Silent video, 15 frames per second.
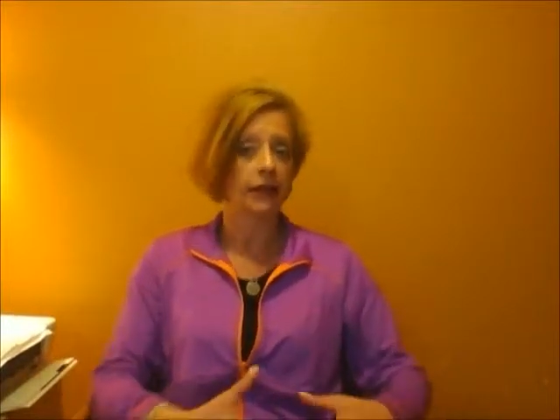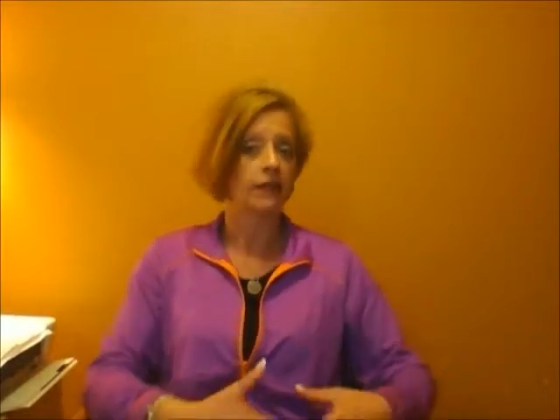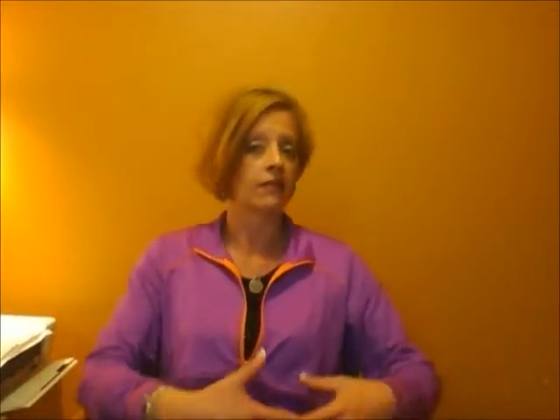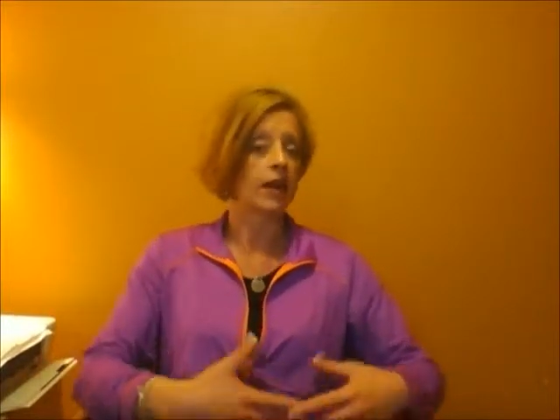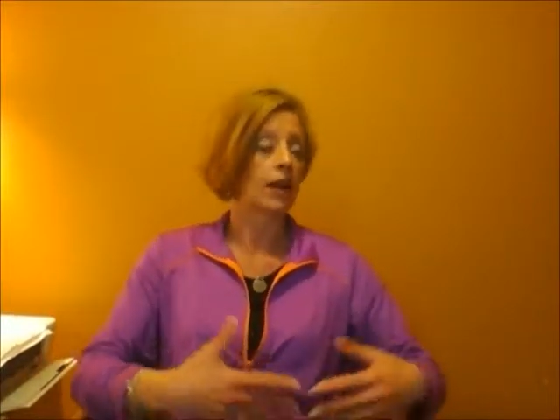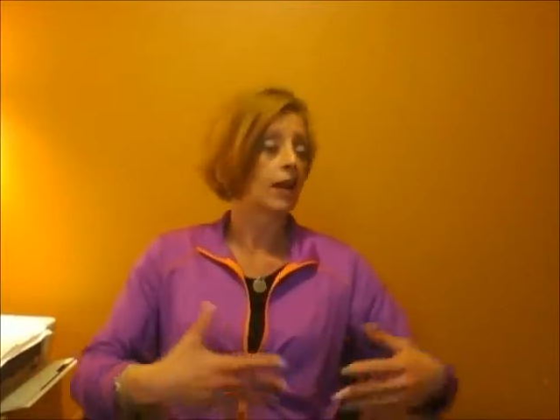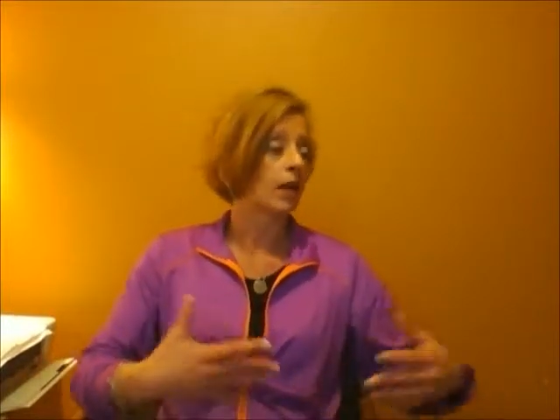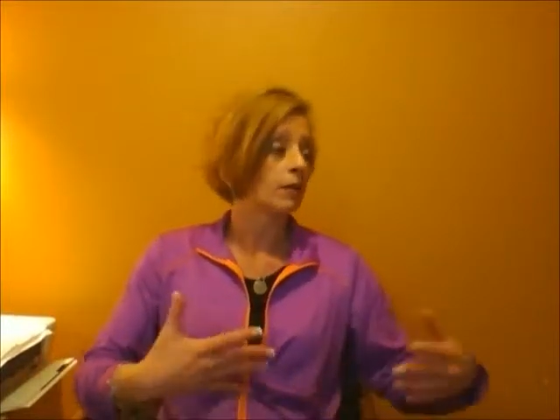it's
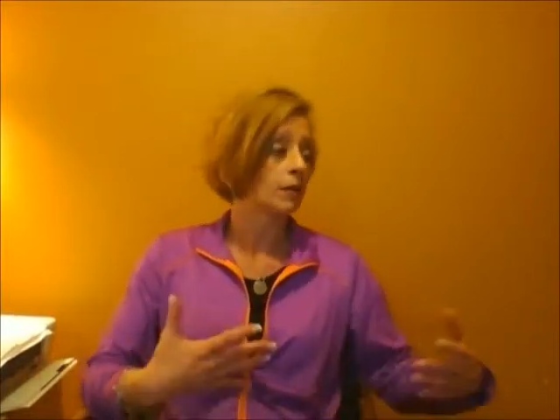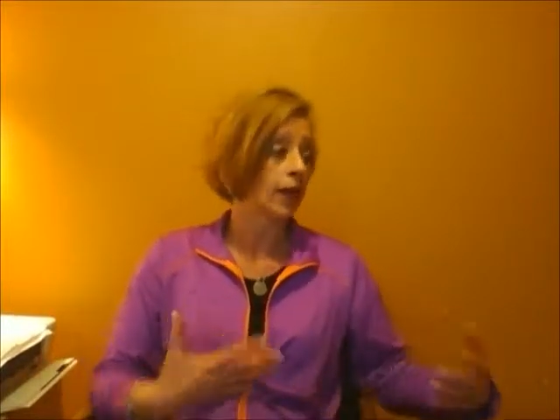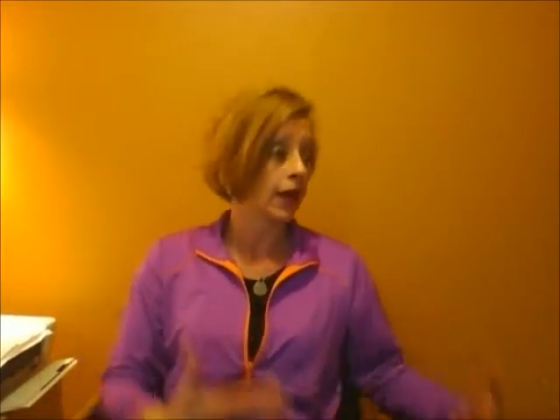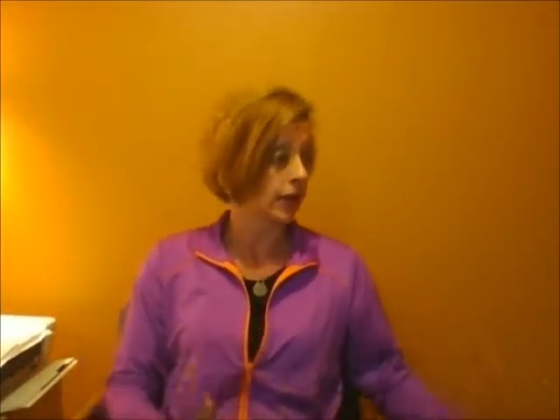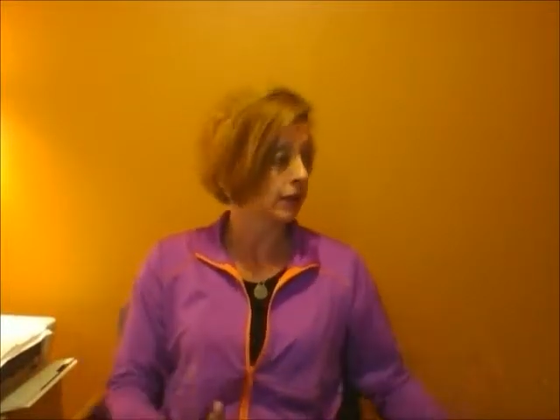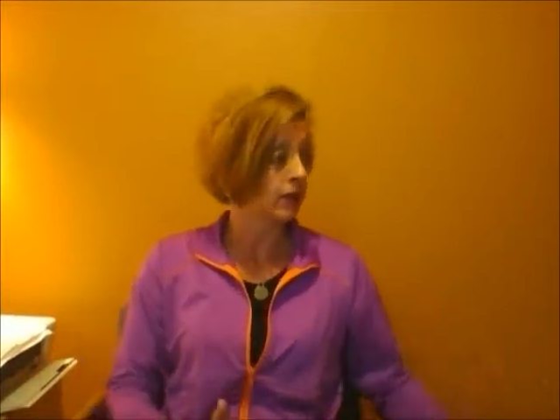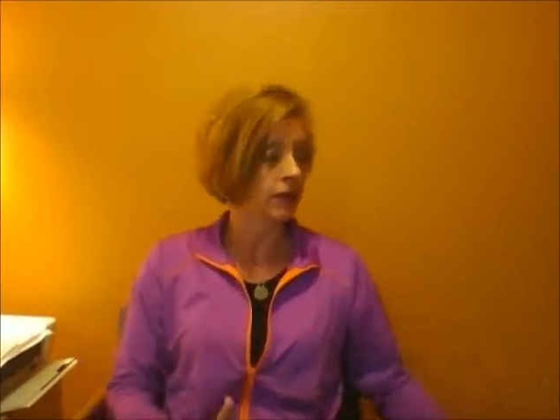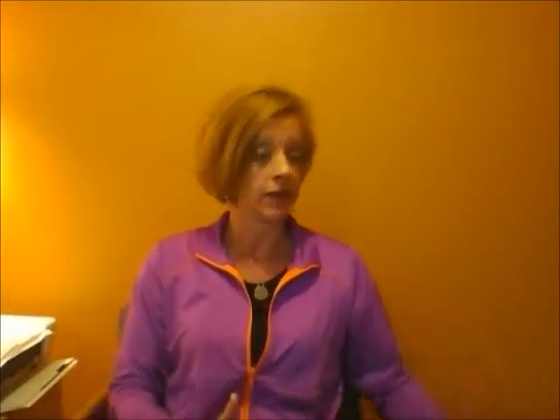not
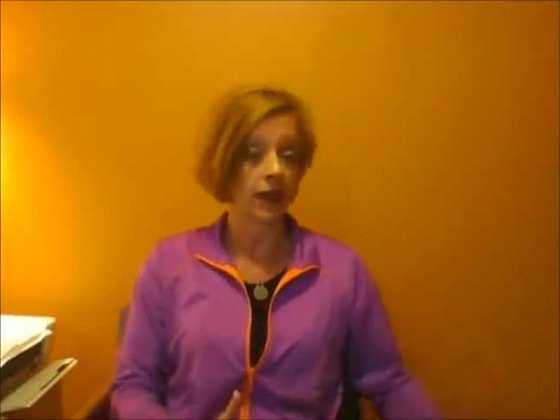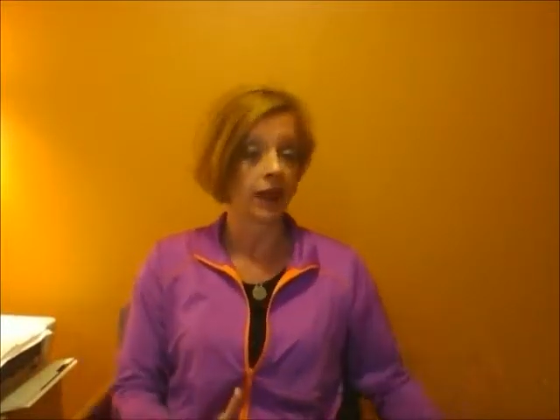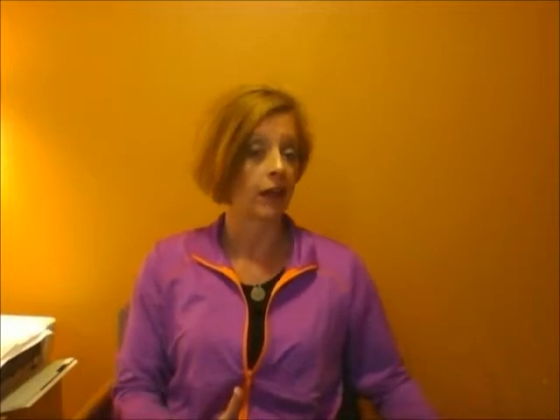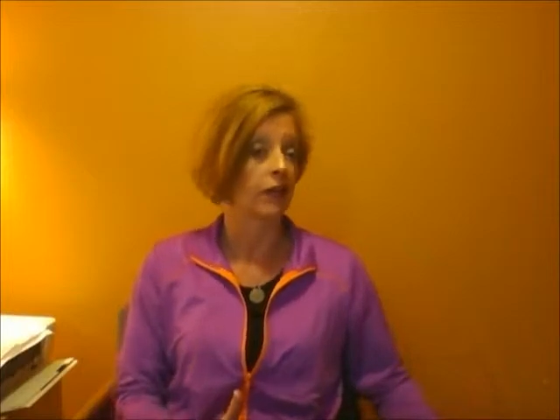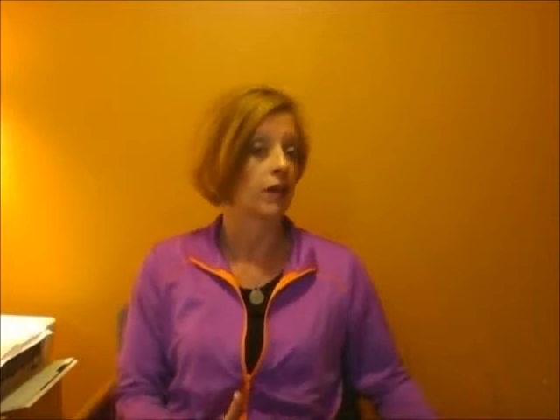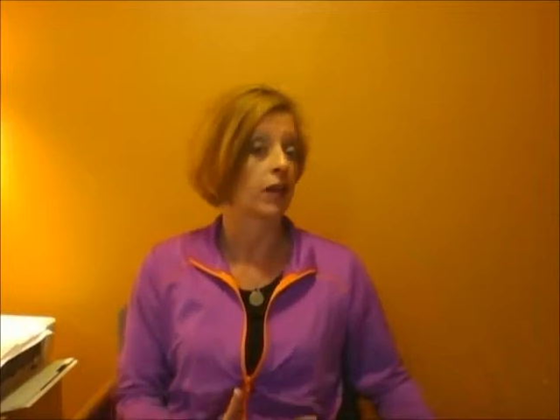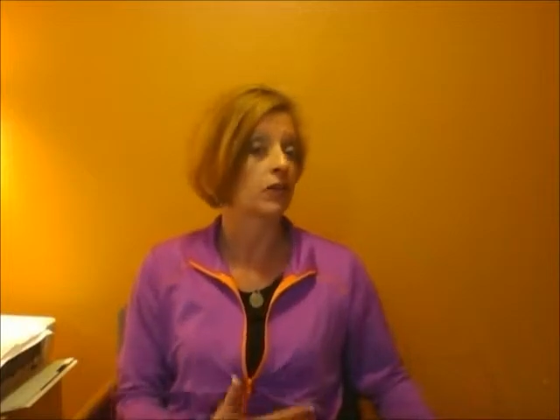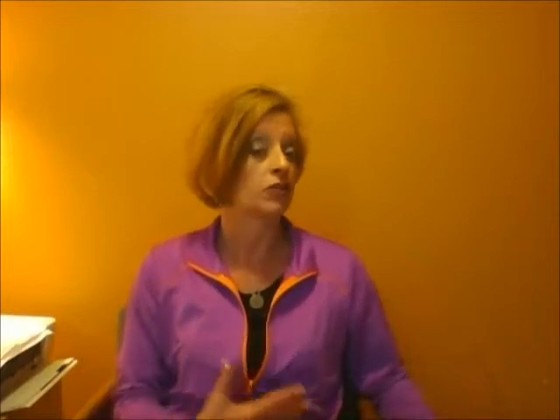comprehensive like
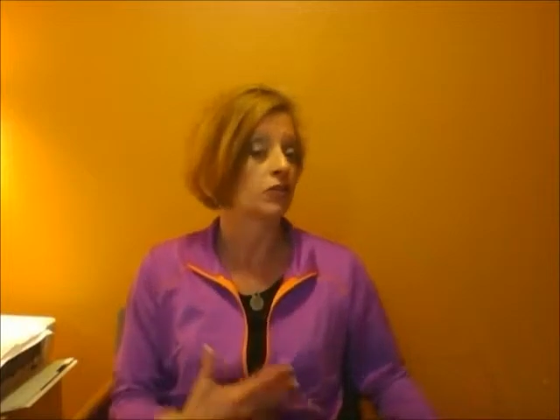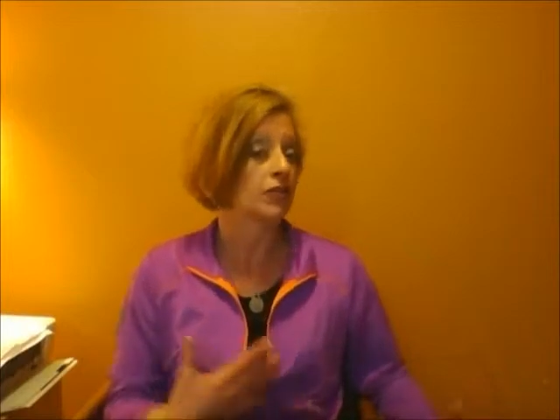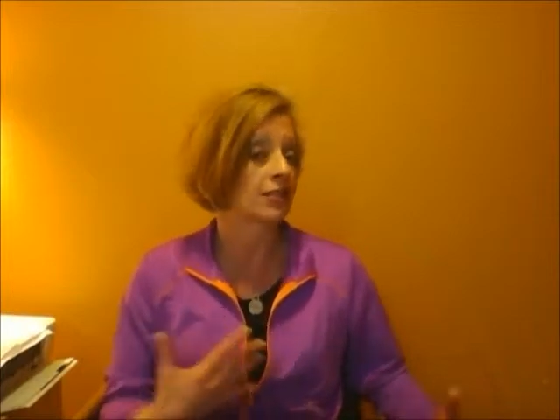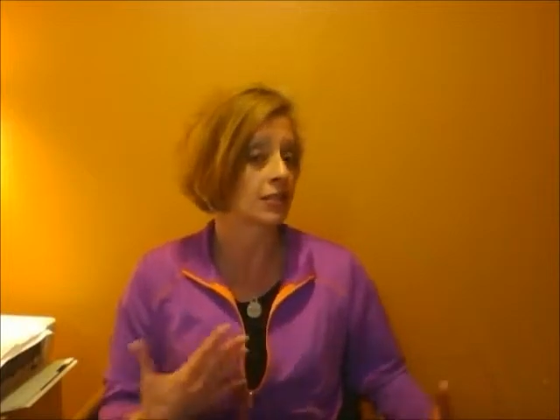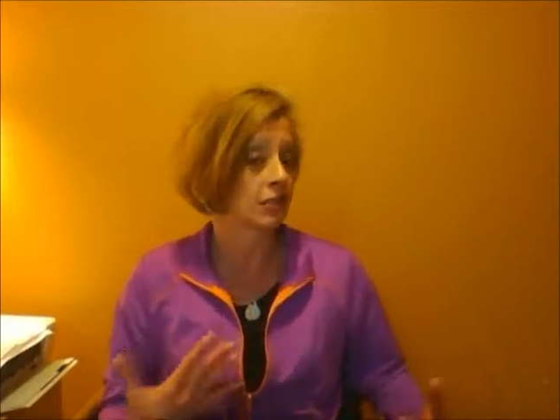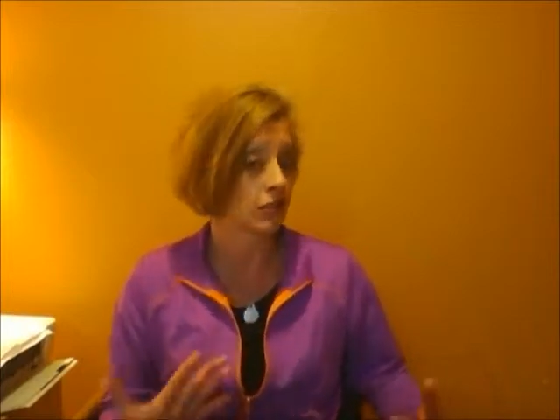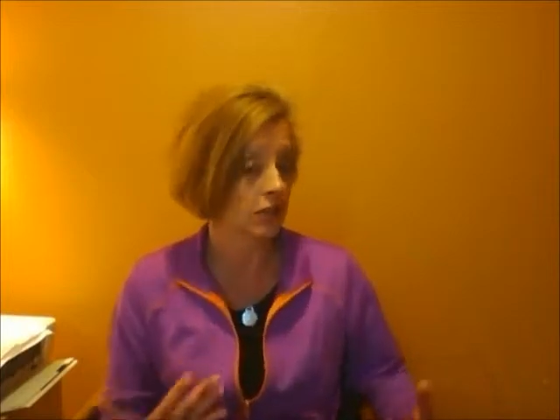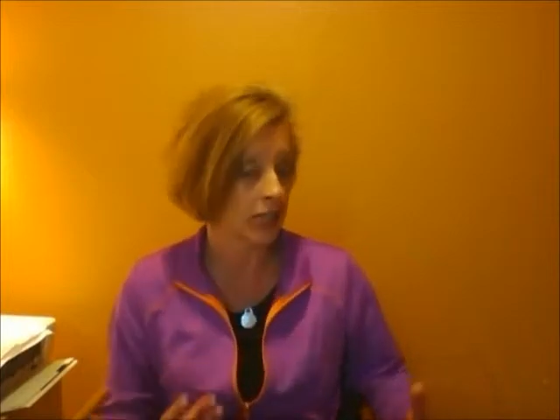other countries
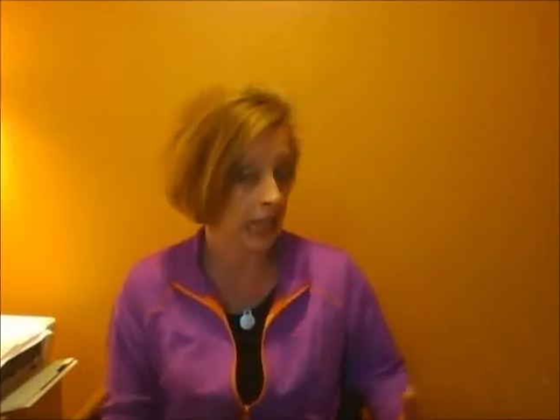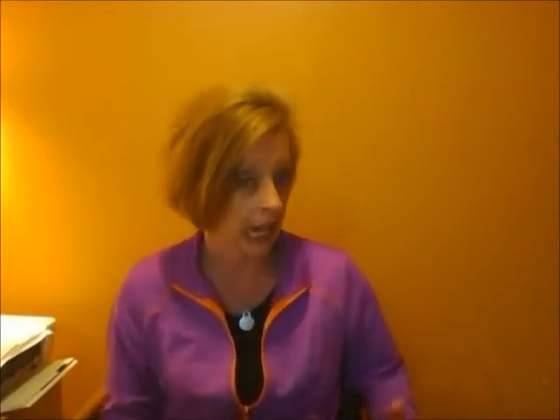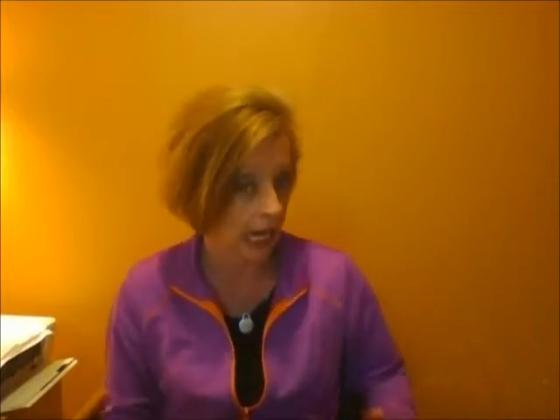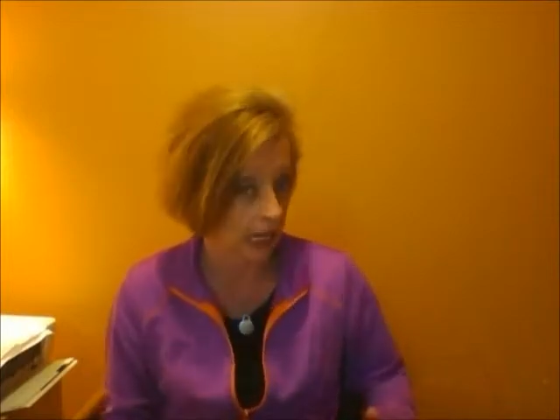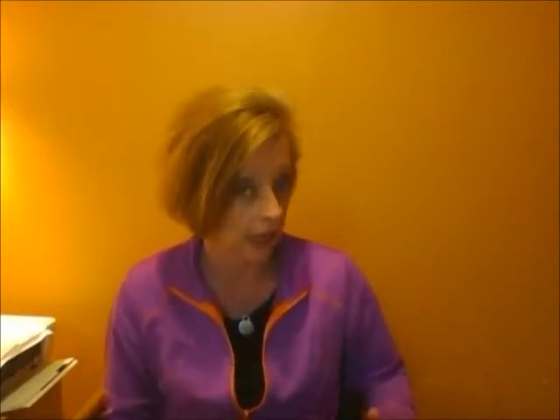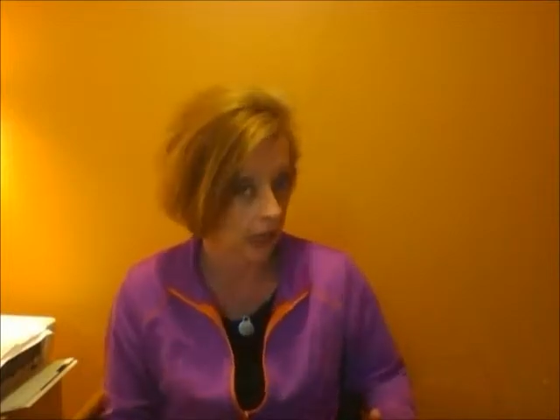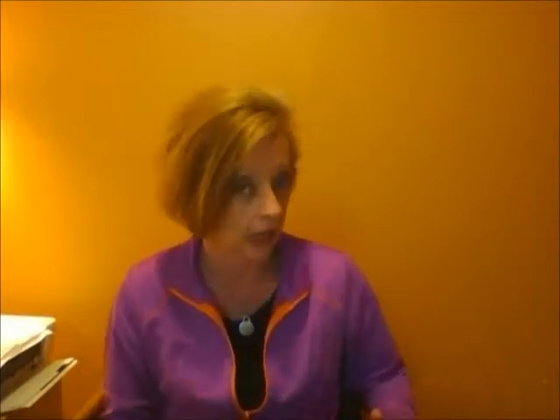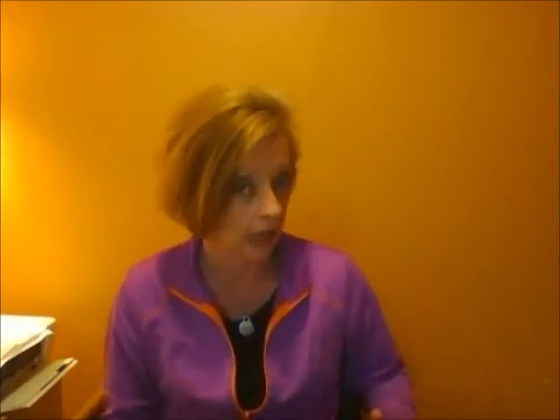such as
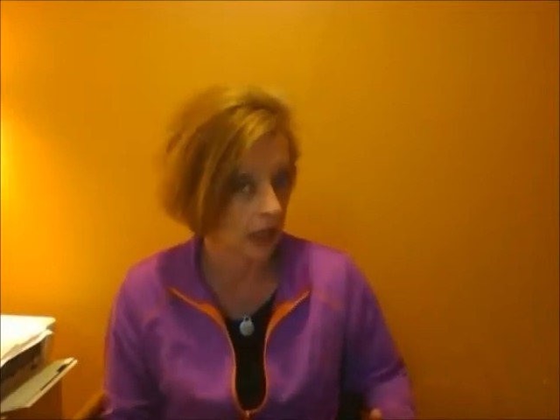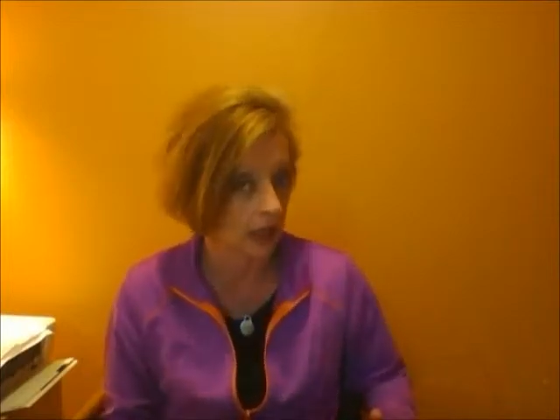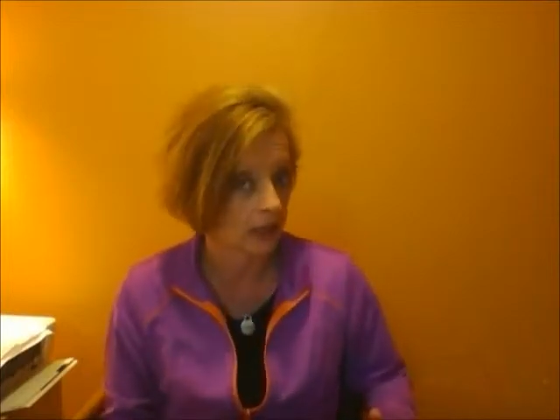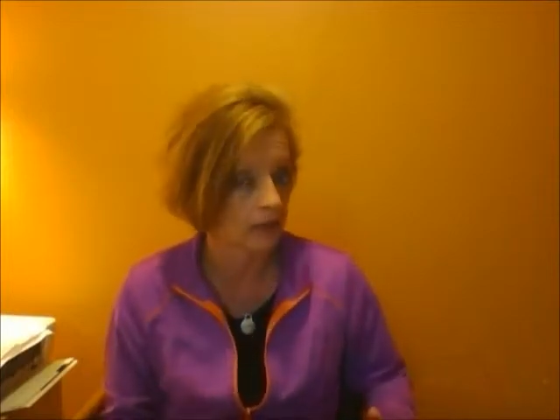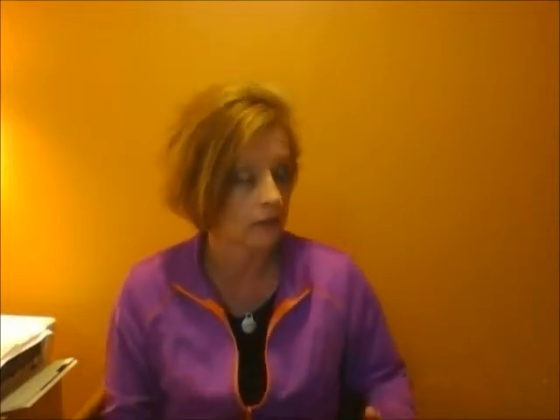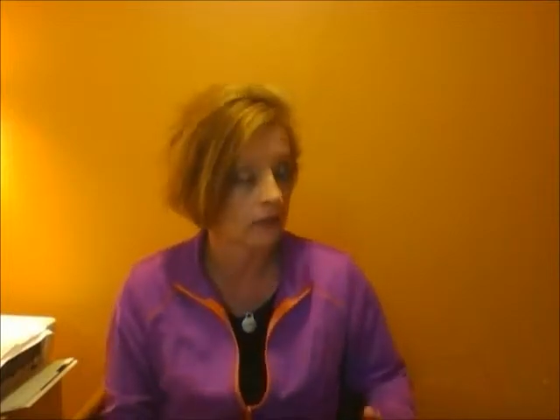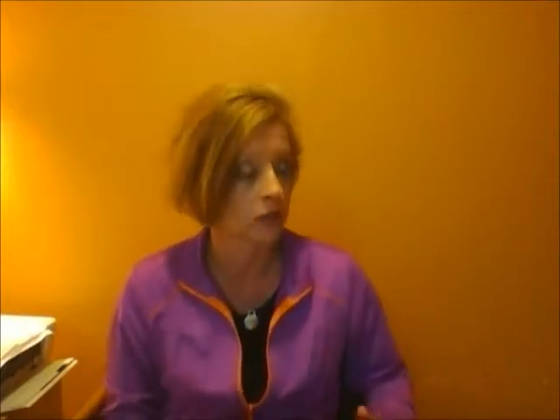Canada.